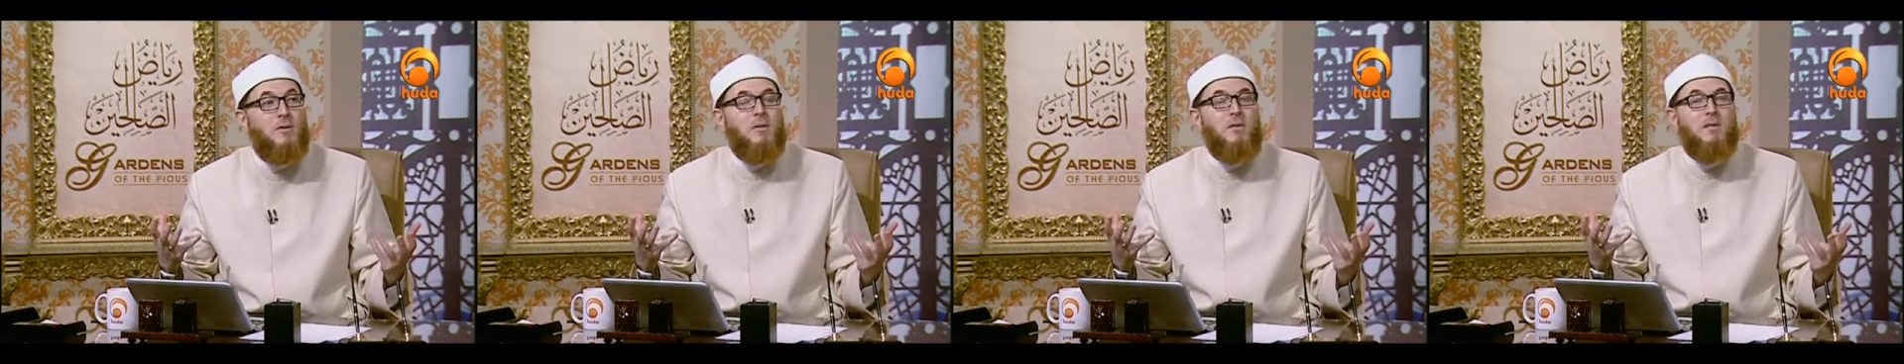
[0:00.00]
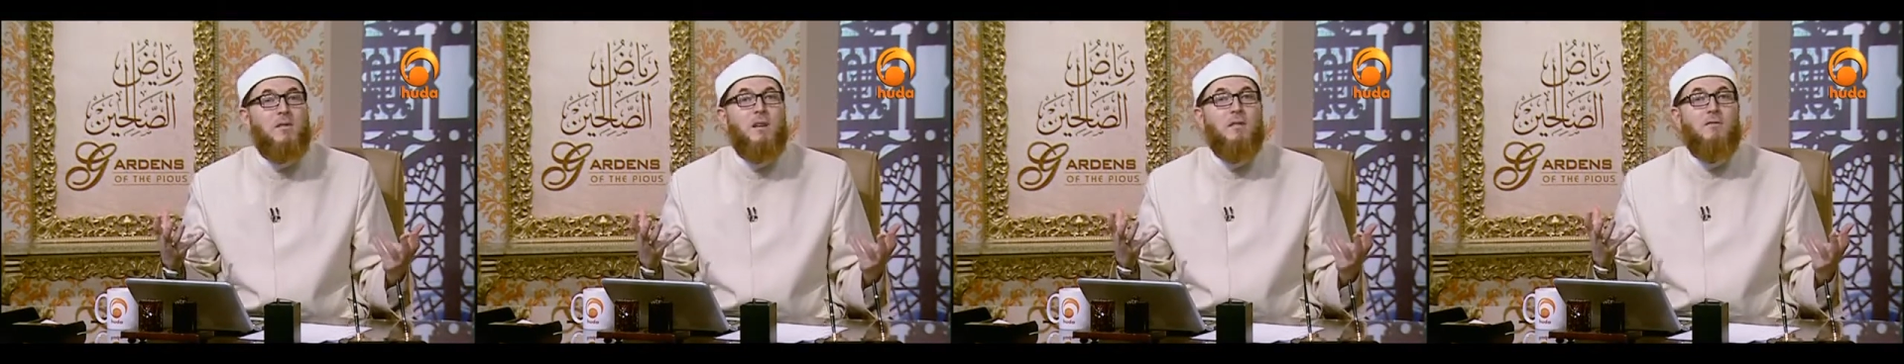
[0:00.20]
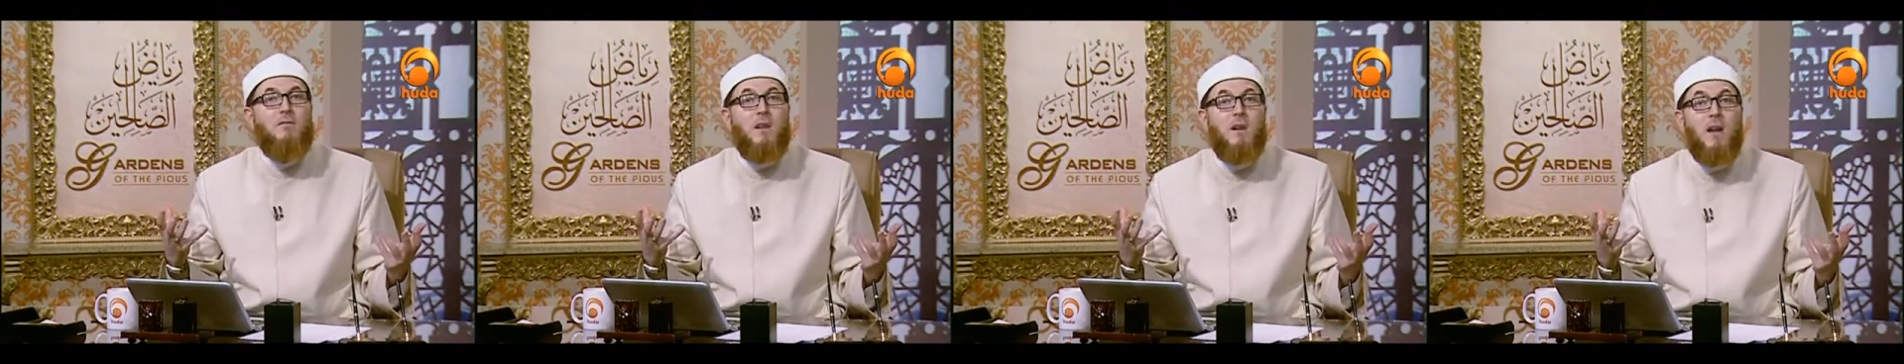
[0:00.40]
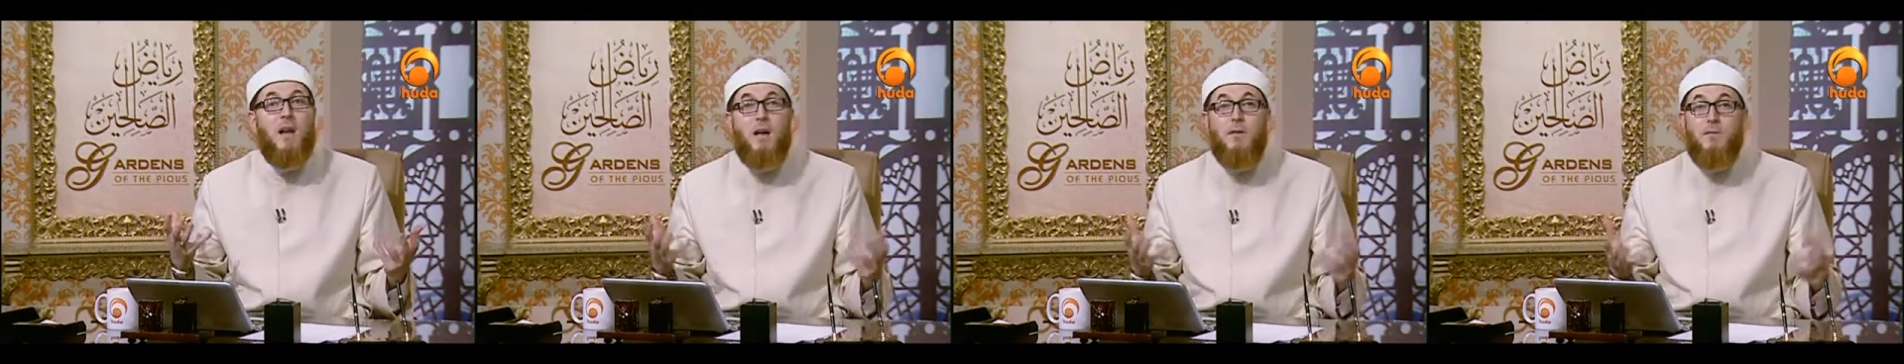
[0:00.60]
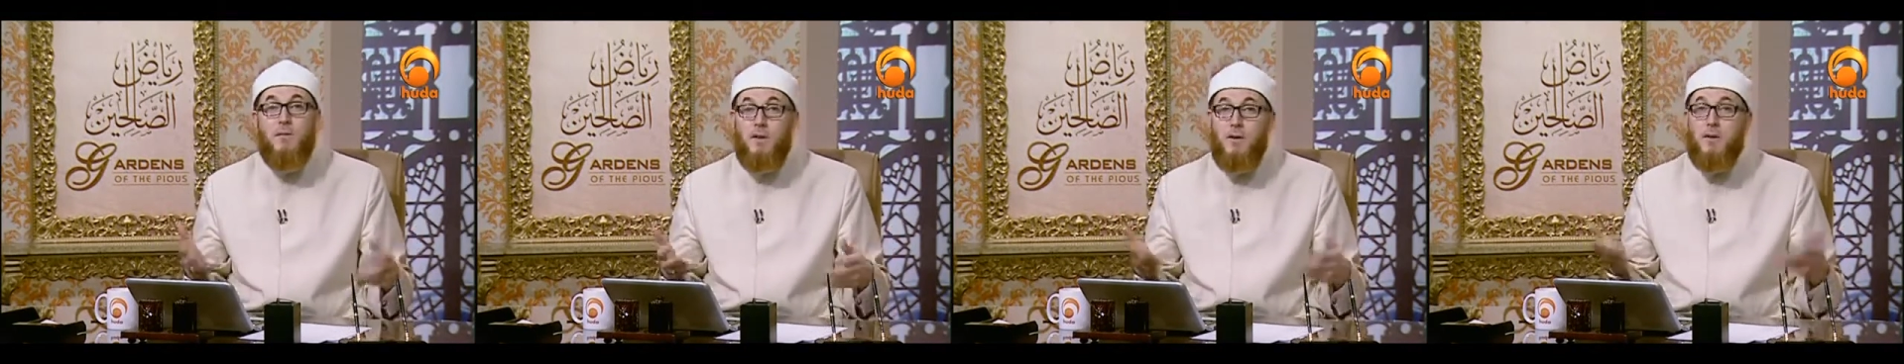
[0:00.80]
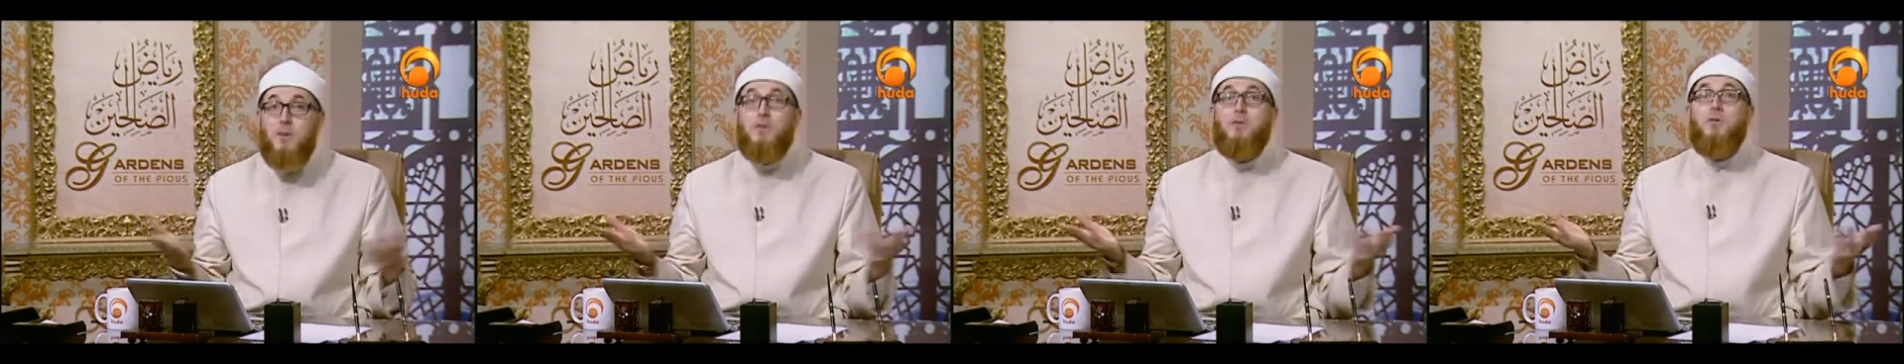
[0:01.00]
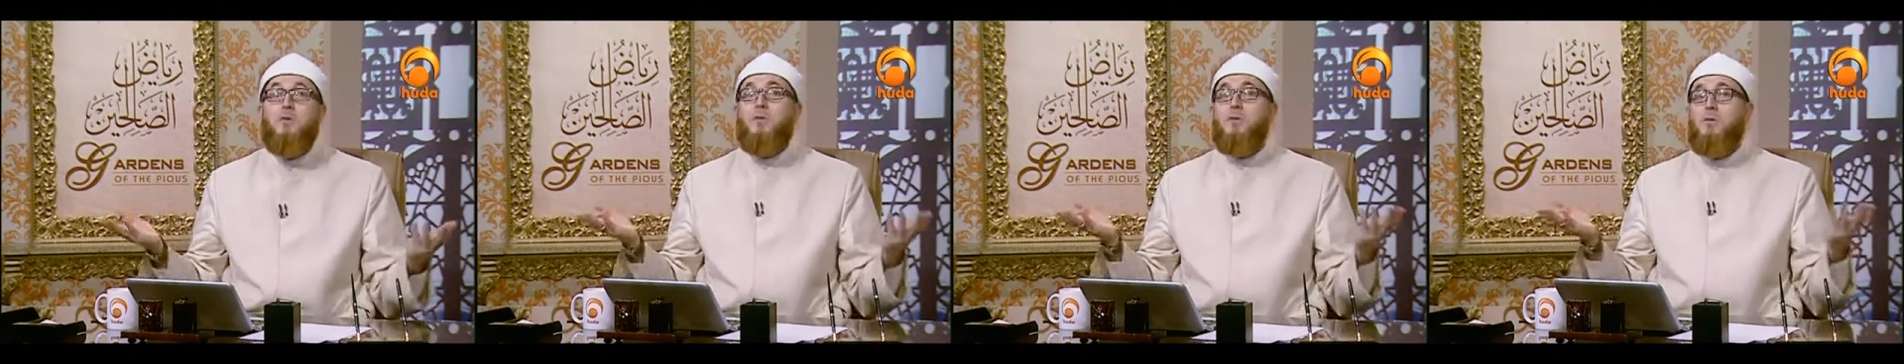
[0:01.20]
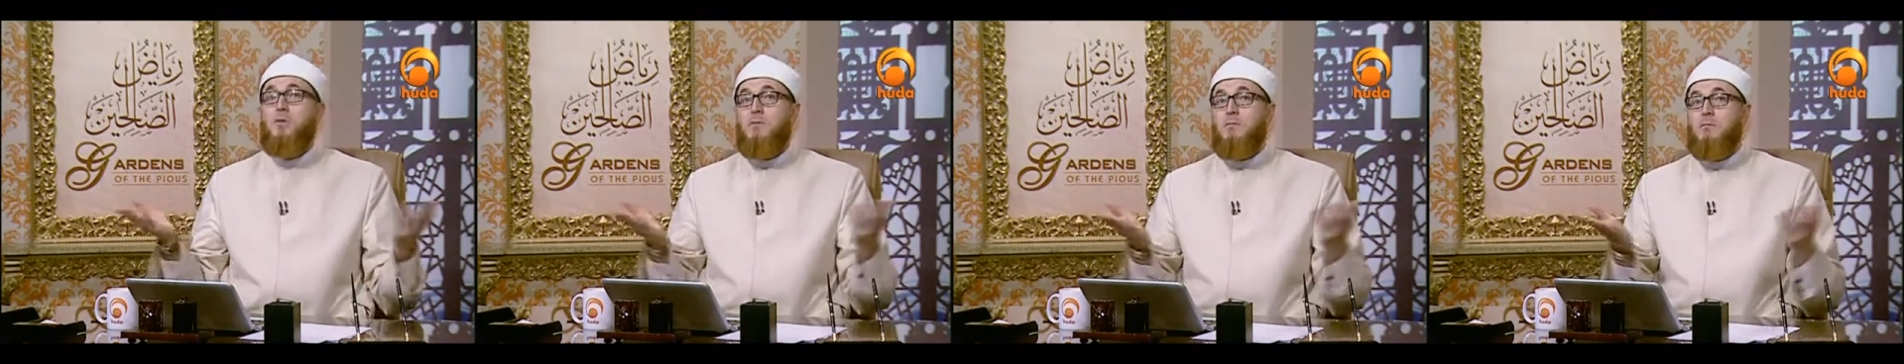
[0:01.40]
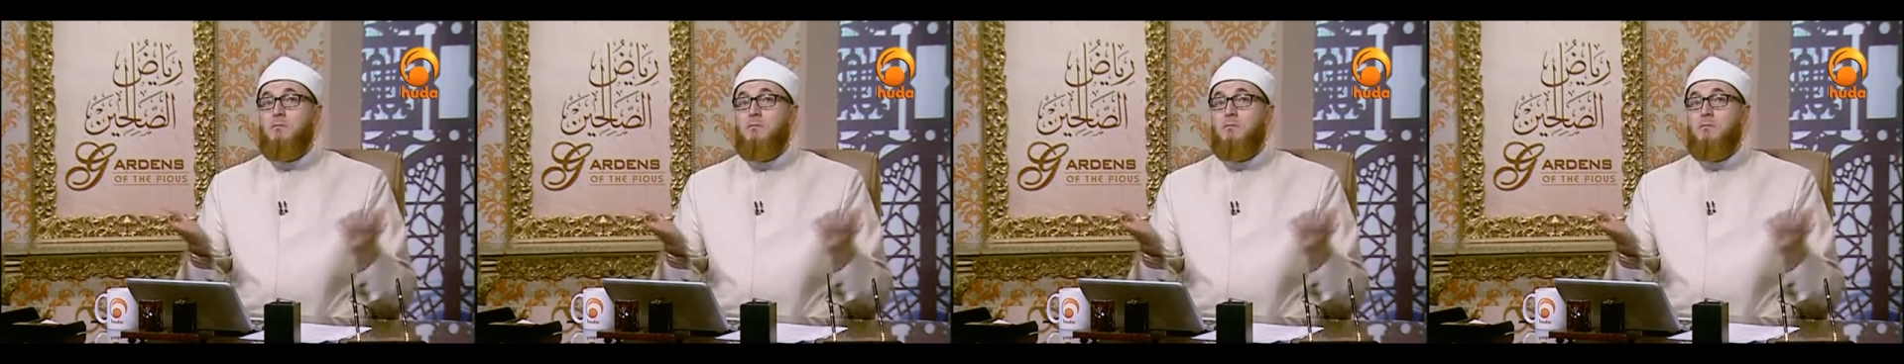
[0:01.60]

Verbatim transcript: you saved the life, and you should.